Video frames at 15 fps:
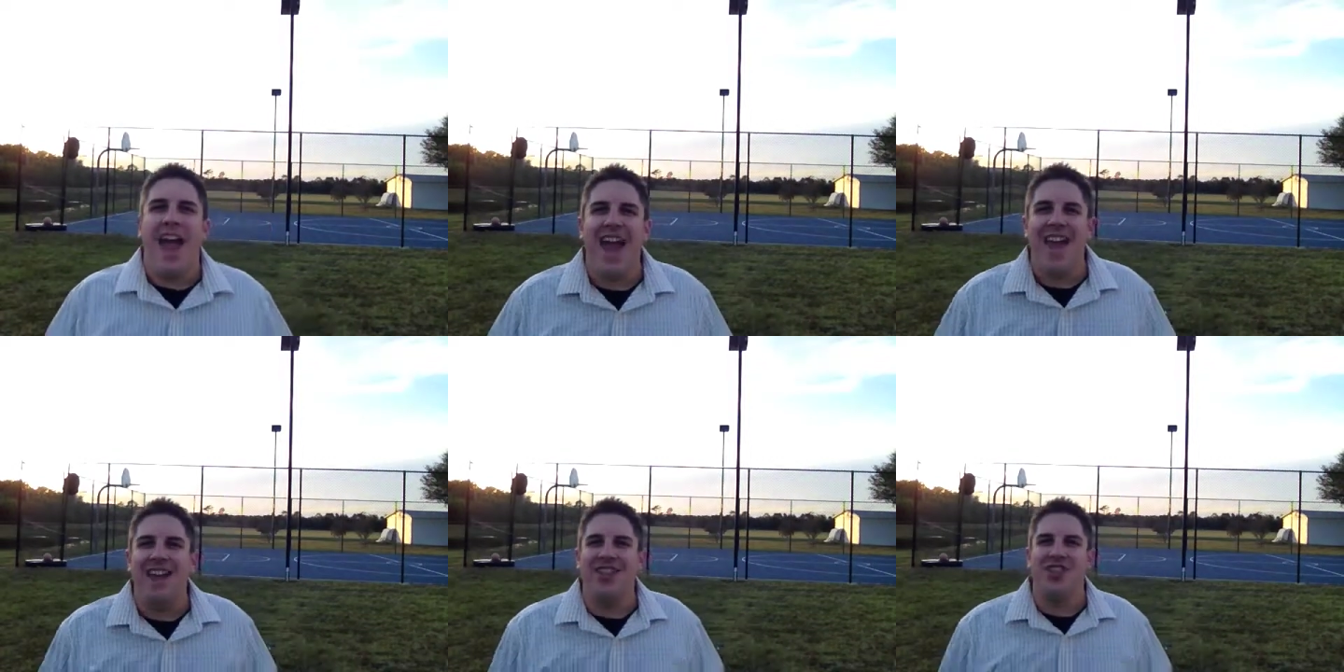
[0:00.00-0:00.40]

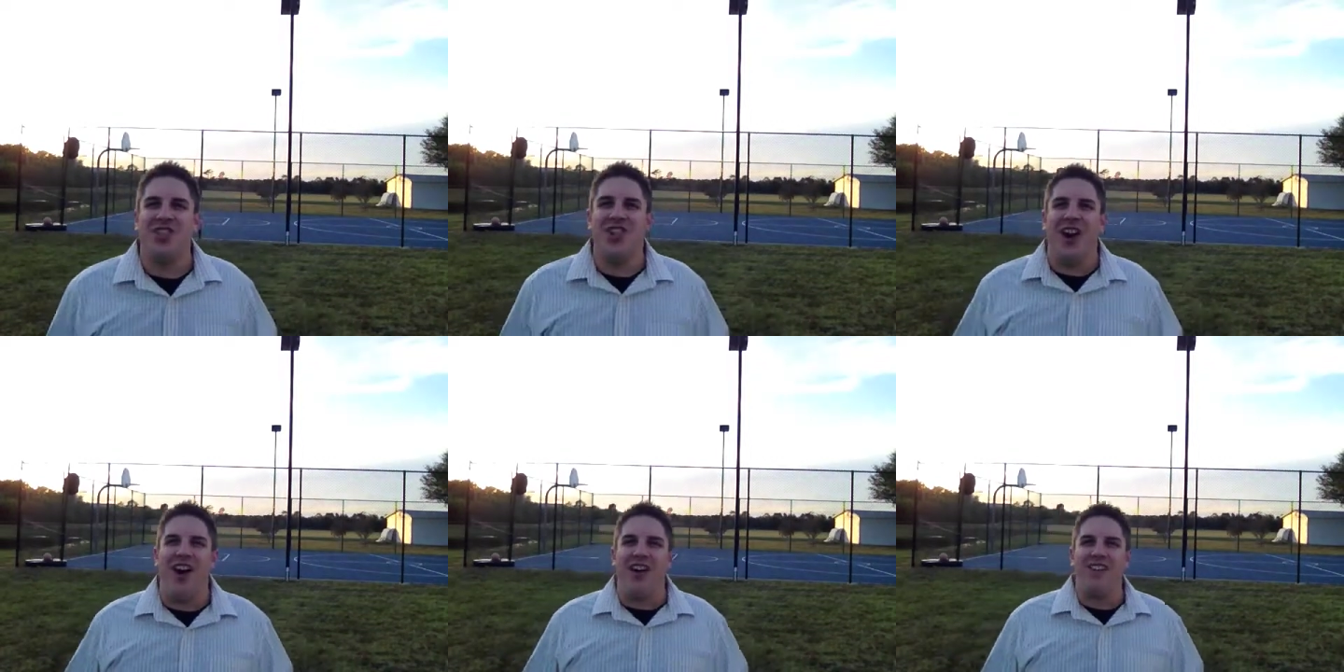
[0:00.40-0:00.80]
Hey, it's
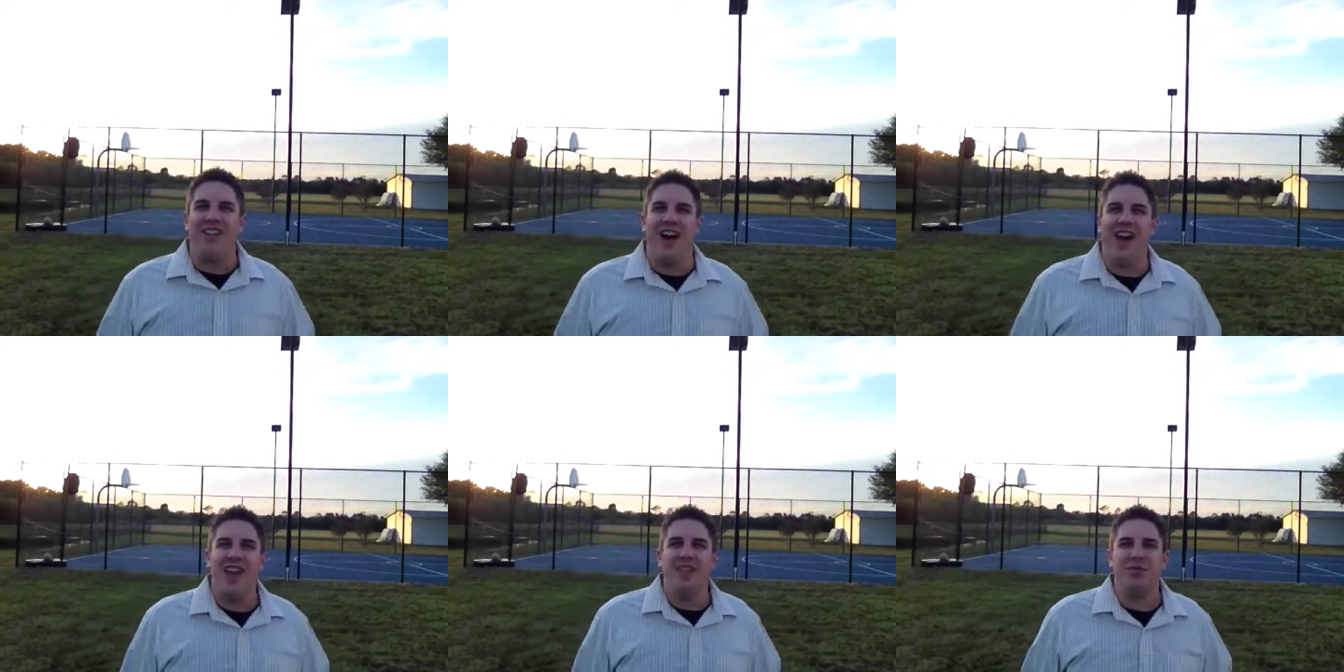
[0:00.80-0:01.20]
Sean
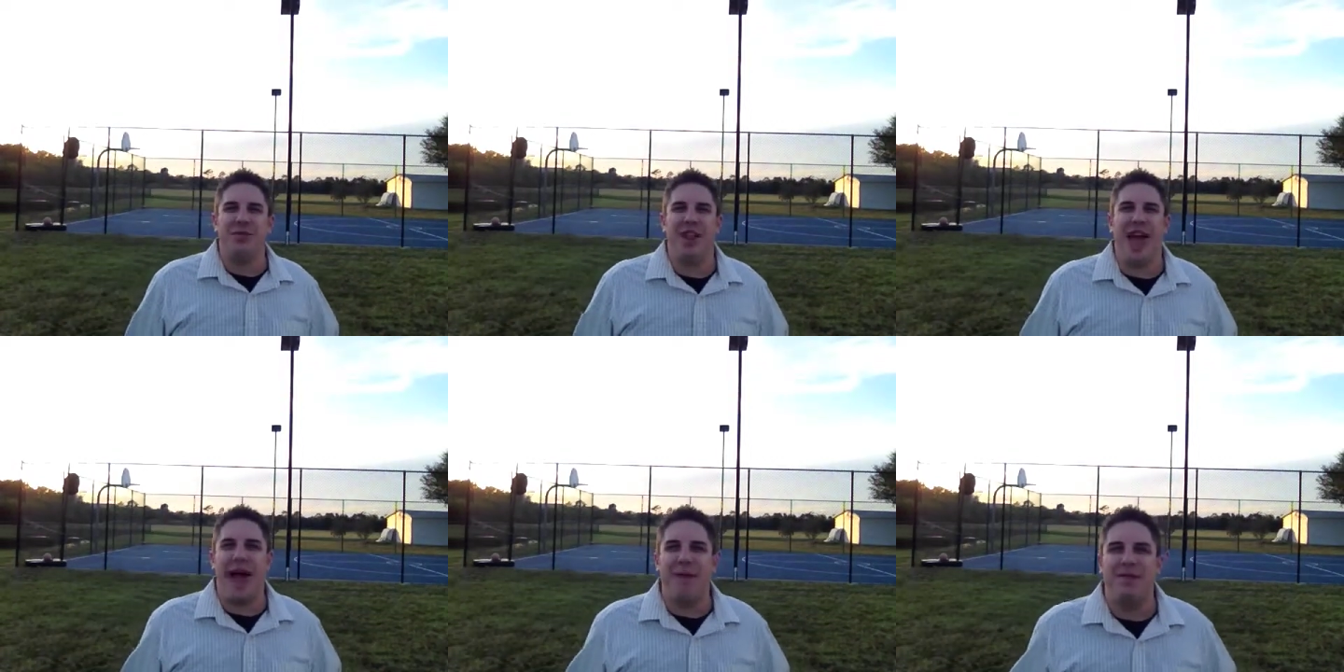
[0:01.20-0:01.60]
Teis
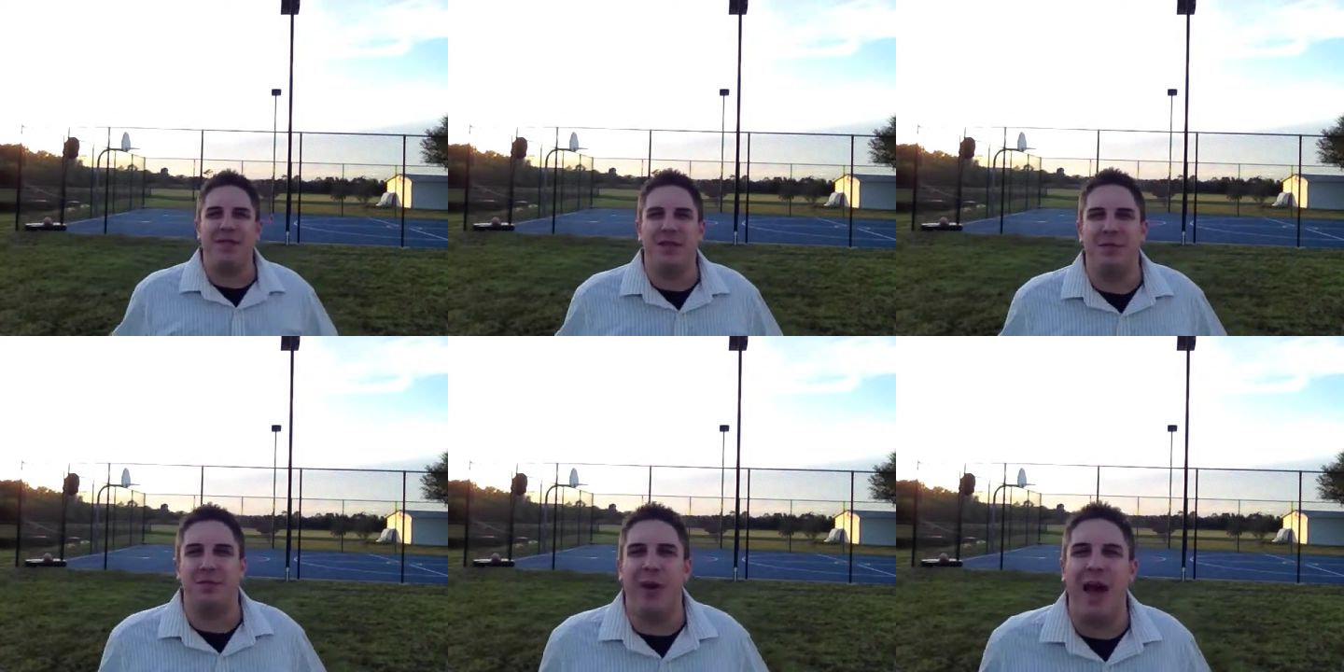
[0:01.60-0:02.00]
with
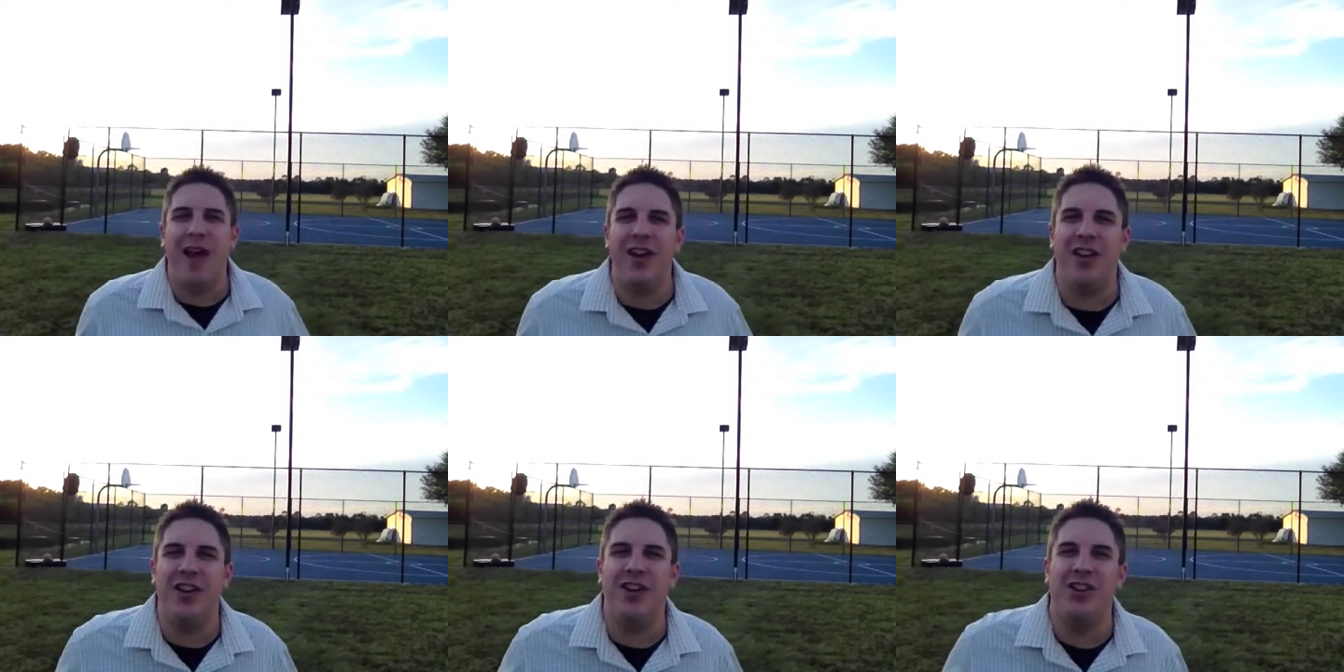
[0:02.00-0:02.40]
Absent
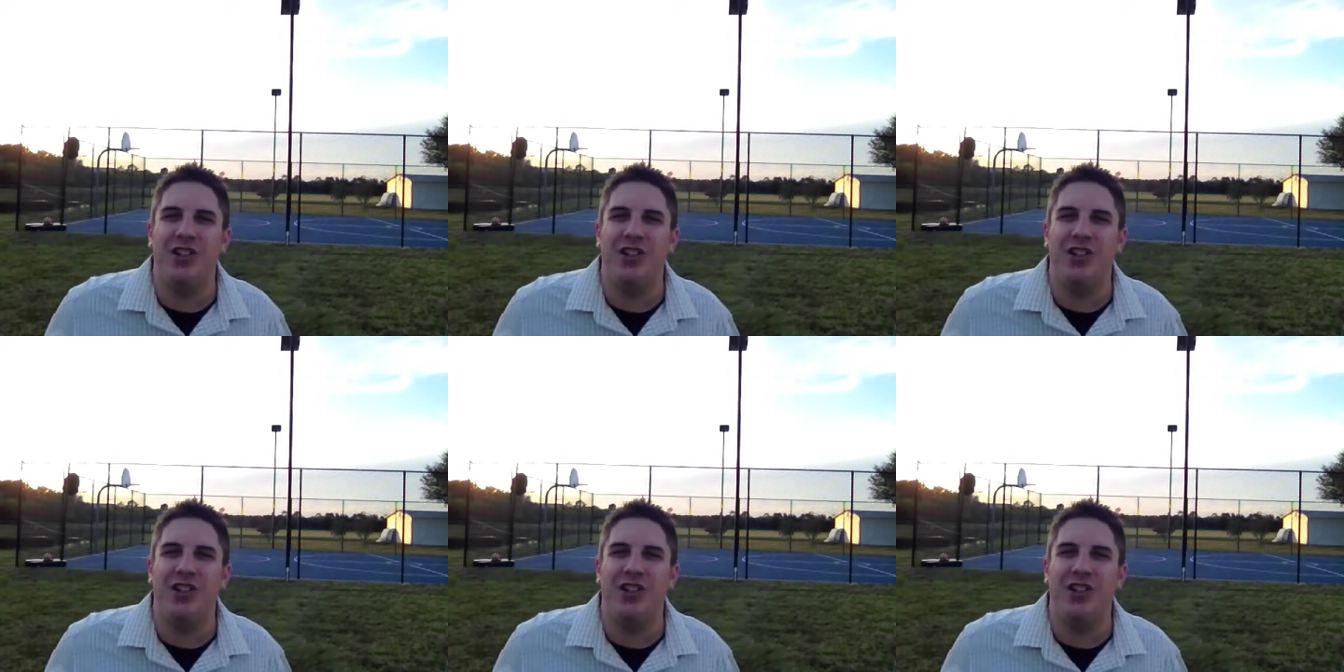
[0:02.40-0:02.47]
Parent